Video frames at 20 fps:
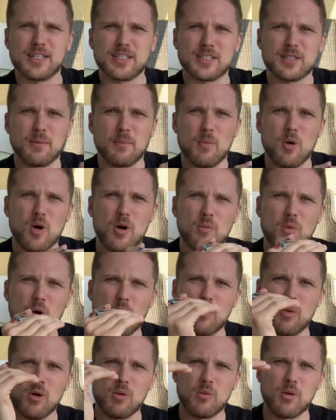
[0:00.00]
to more,
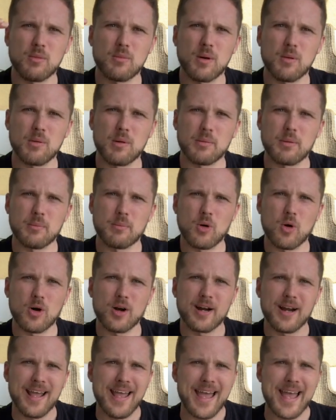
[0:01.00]
more, more, more, more, more, more,
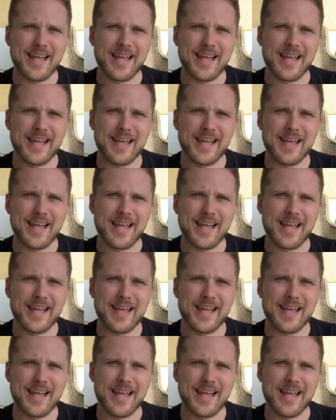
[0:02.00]
more,